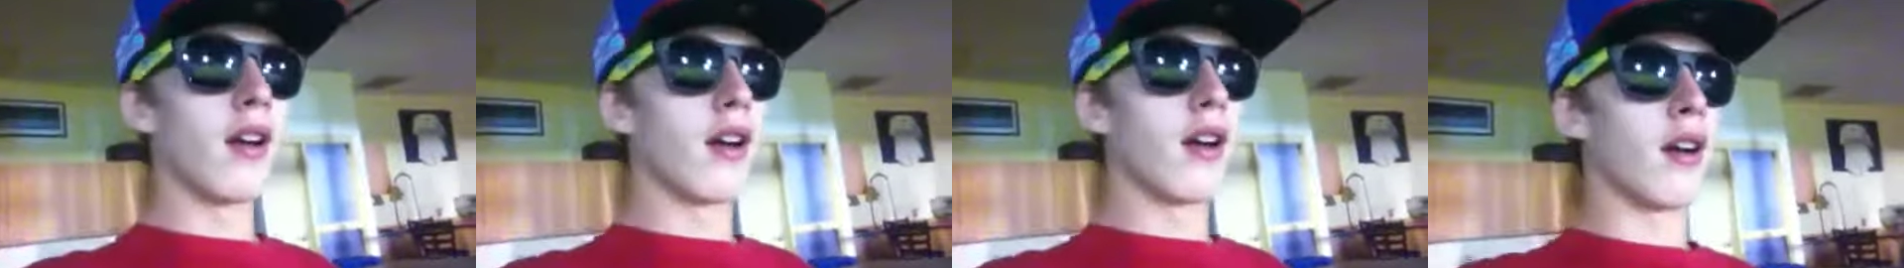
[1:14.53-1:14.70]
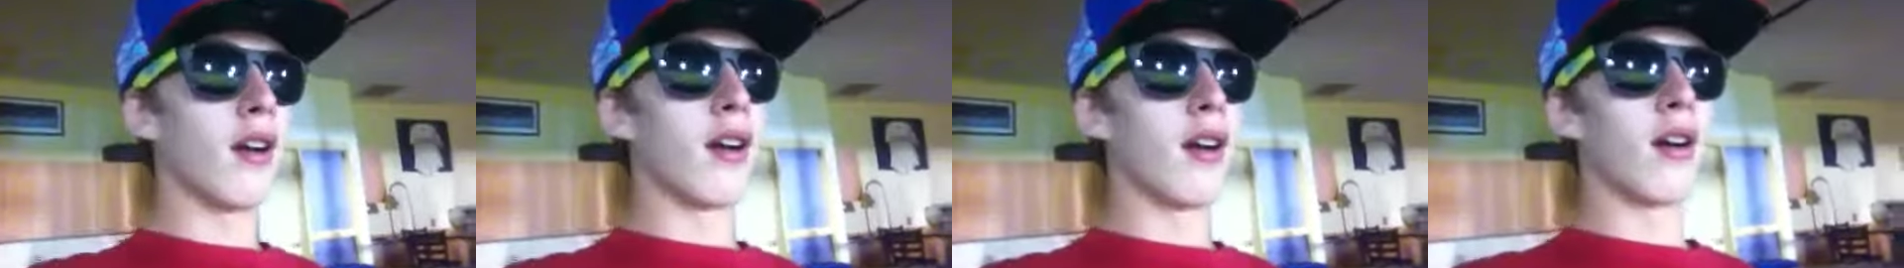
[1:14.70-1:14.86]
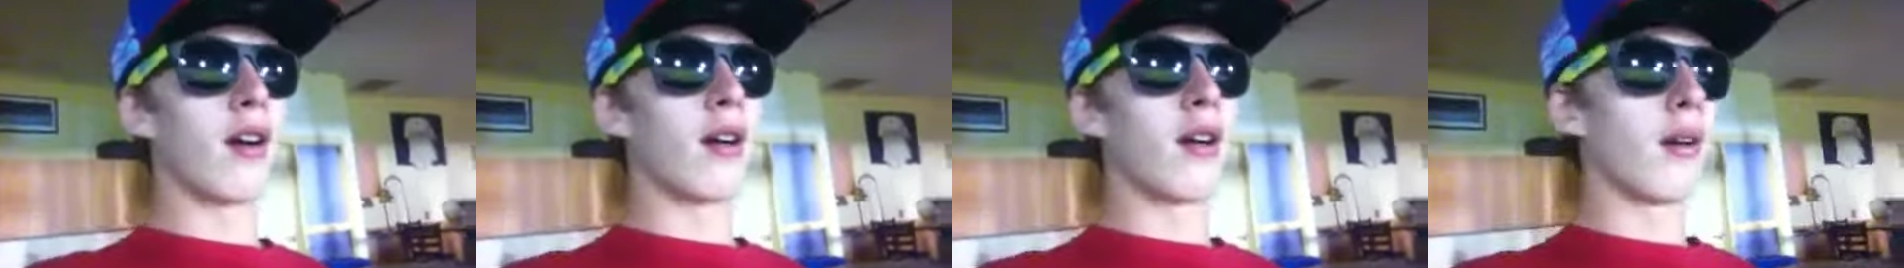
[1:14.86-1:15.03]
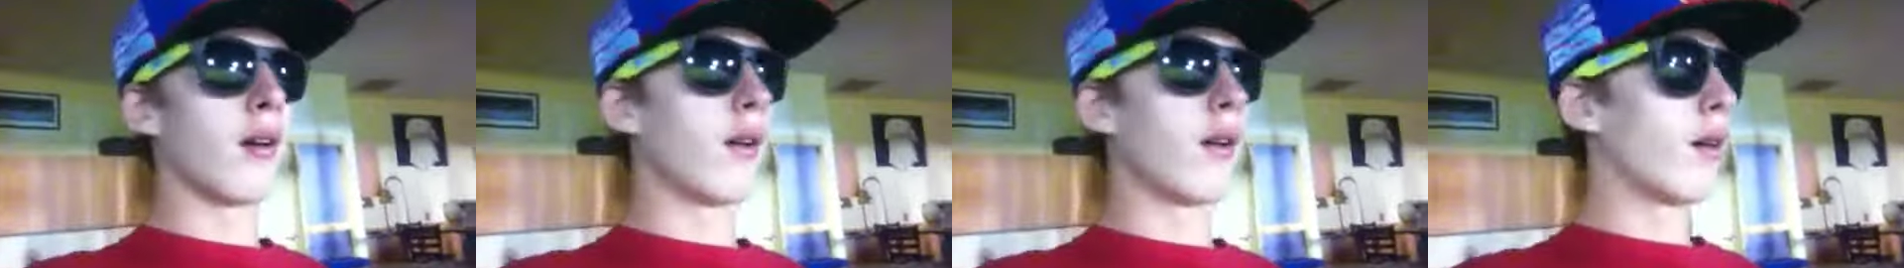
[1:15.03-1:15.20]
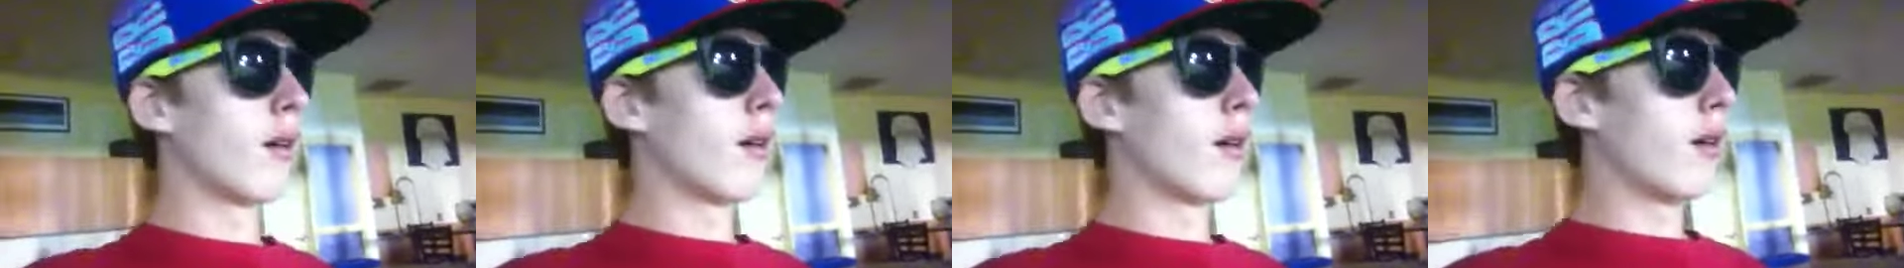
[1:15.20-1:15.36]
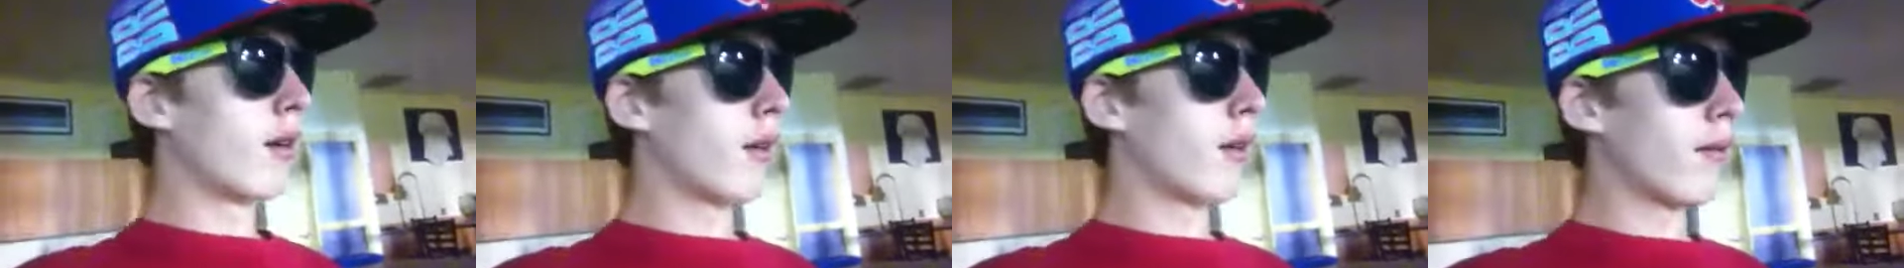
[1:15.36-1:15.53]

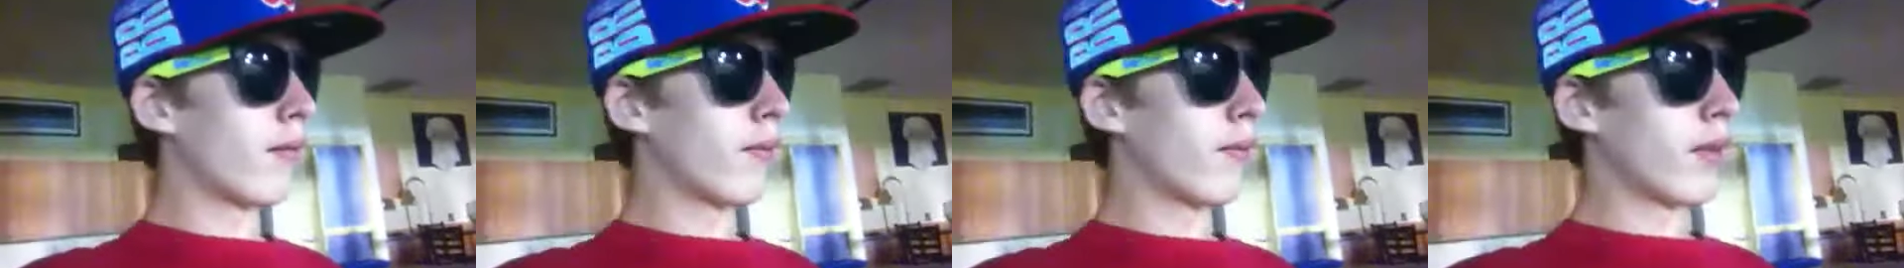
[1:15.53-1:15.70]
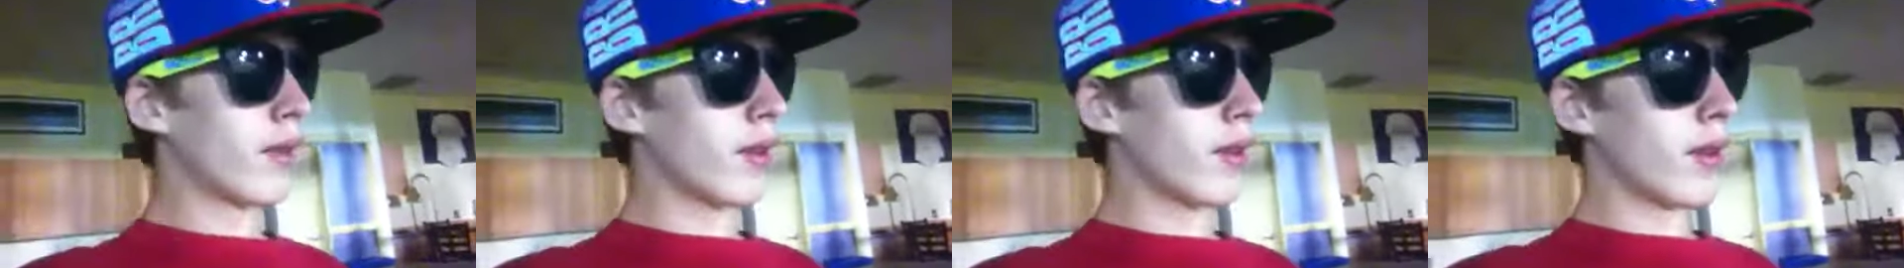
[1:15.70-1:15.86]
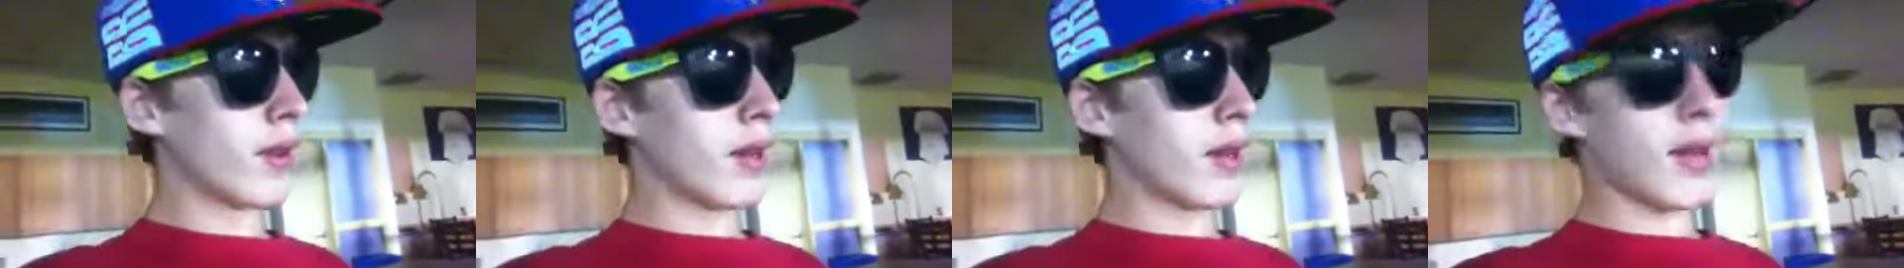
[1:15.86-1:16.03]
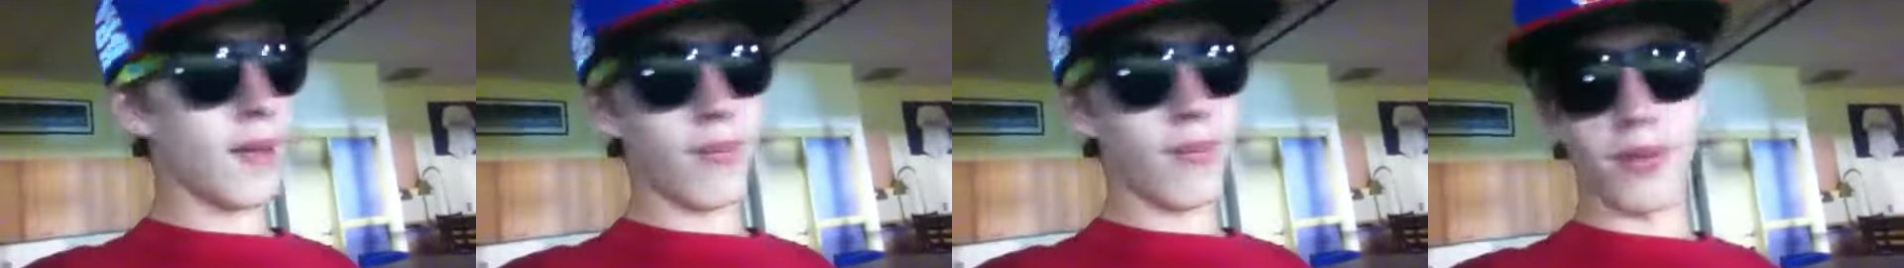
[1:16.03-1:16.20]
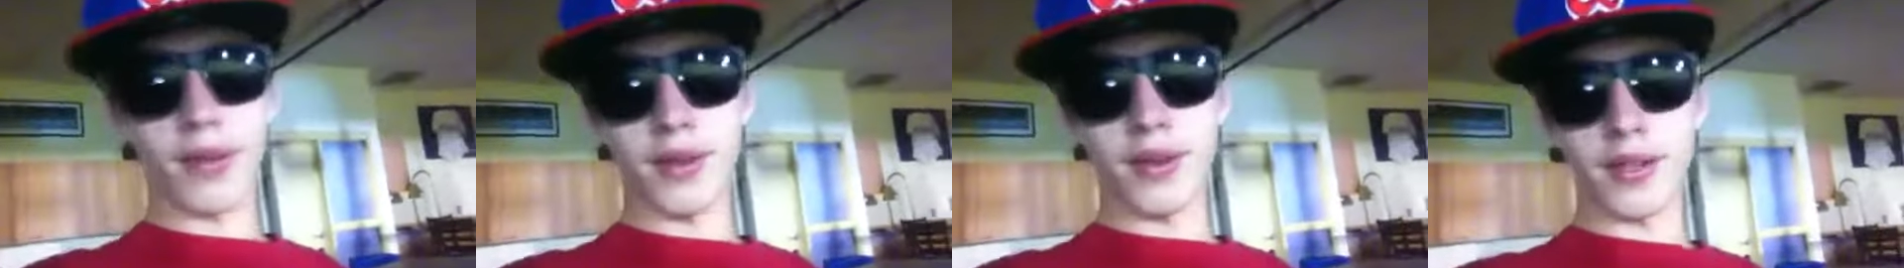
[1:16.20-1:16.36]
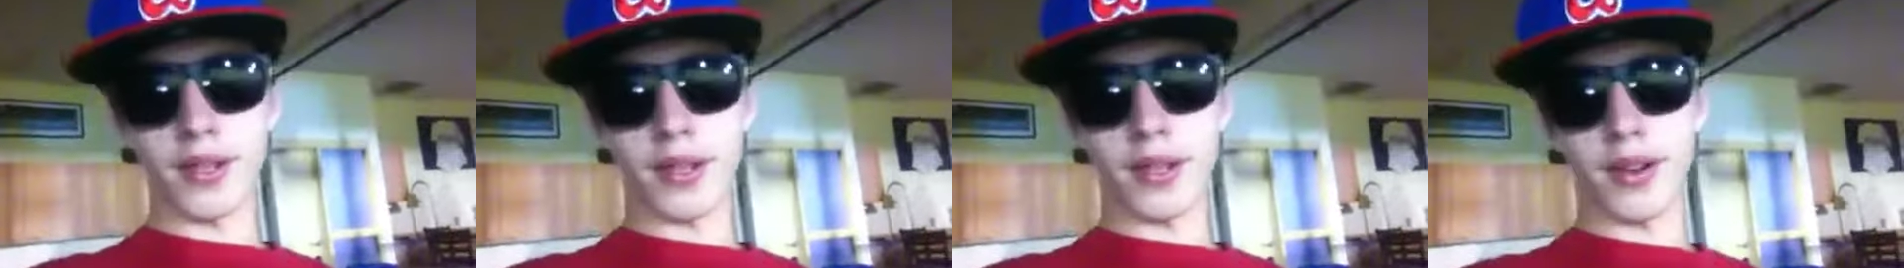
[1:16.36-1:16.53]
I
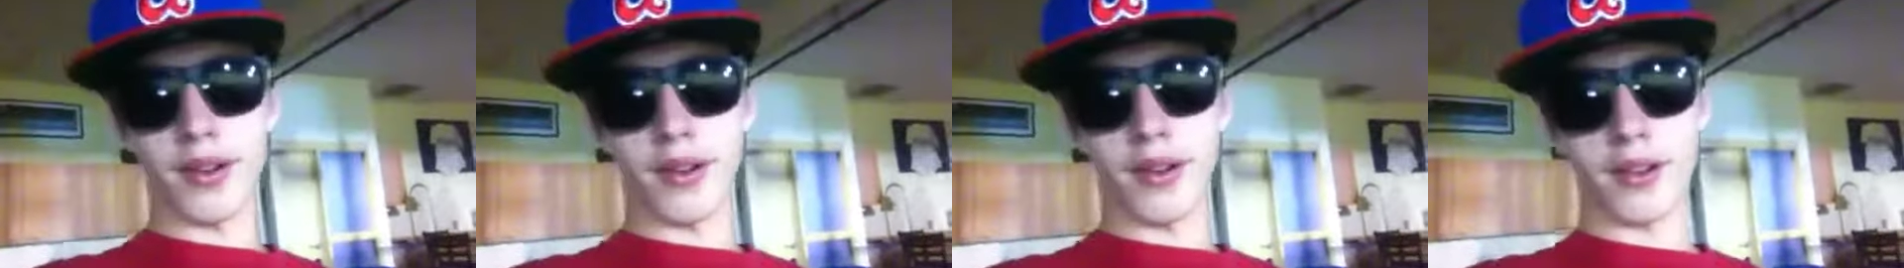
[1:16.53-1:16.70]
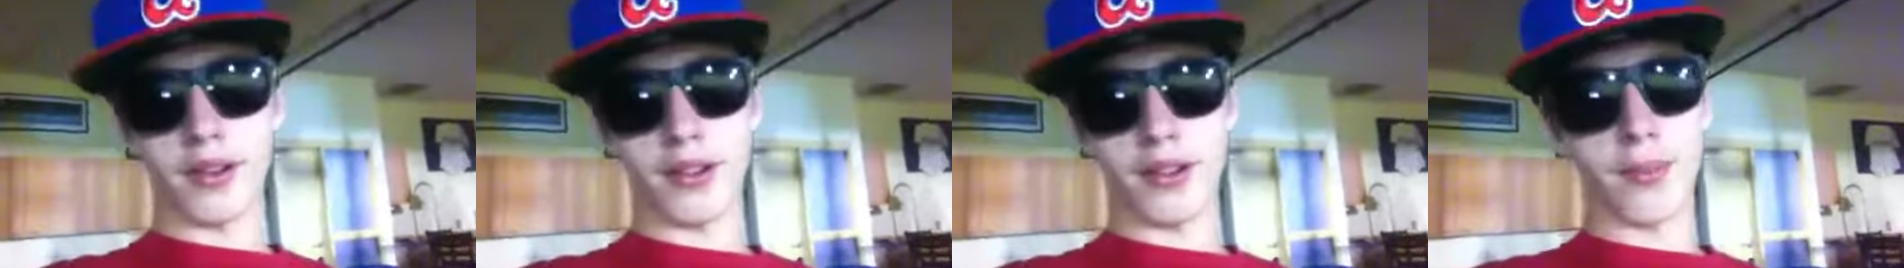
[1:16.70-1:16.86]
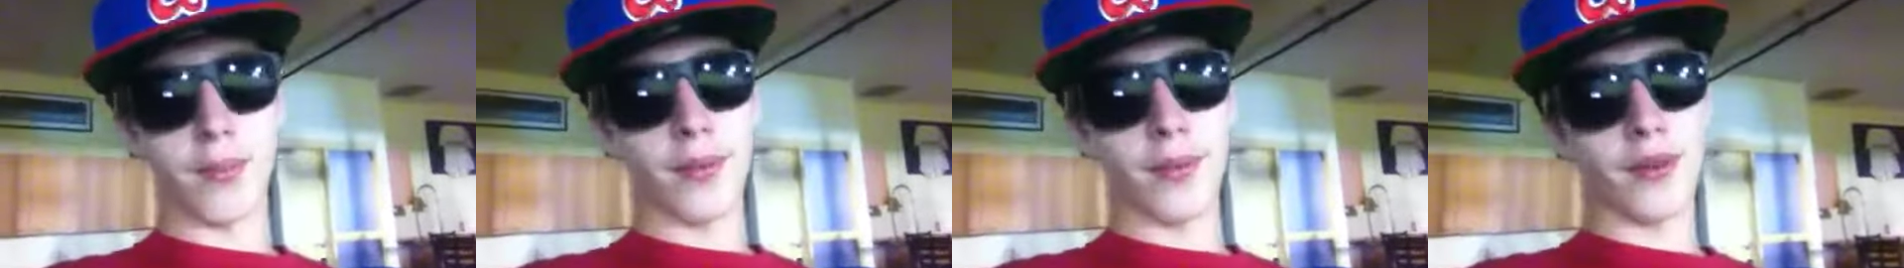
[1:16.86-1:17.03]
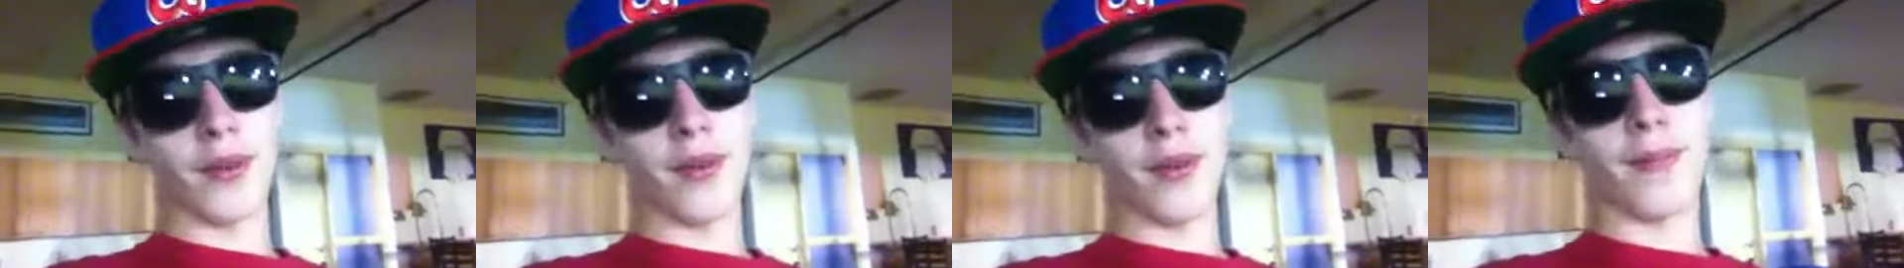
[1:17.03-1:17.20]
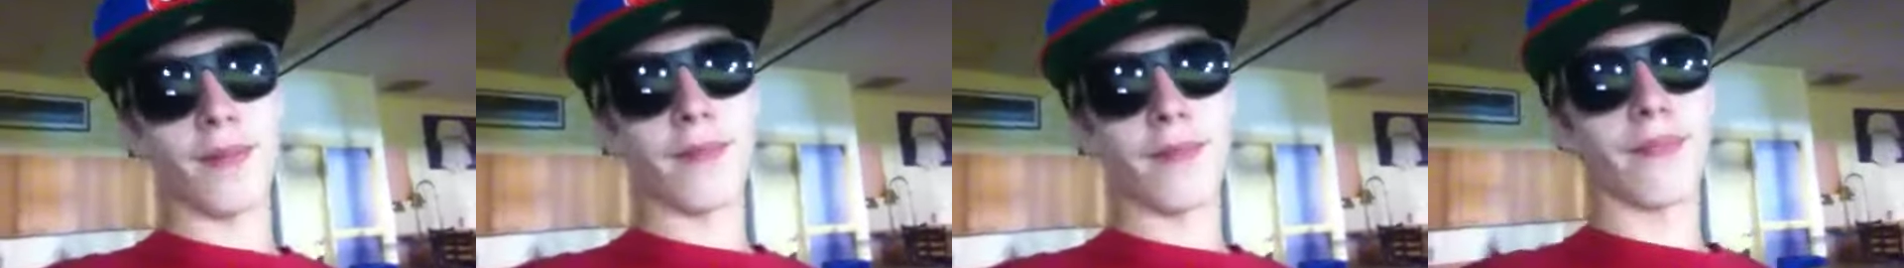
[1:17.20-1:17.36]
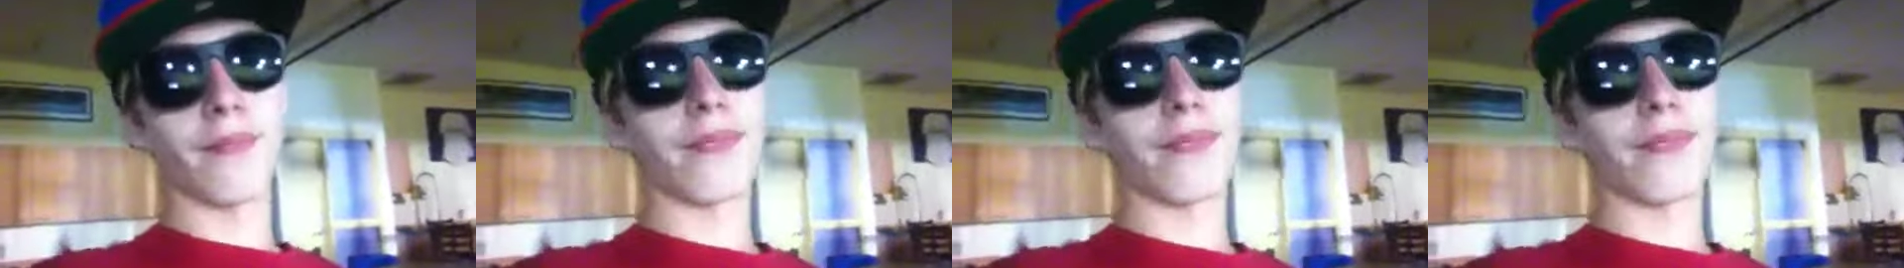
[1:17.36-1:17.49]
appreciate all your support.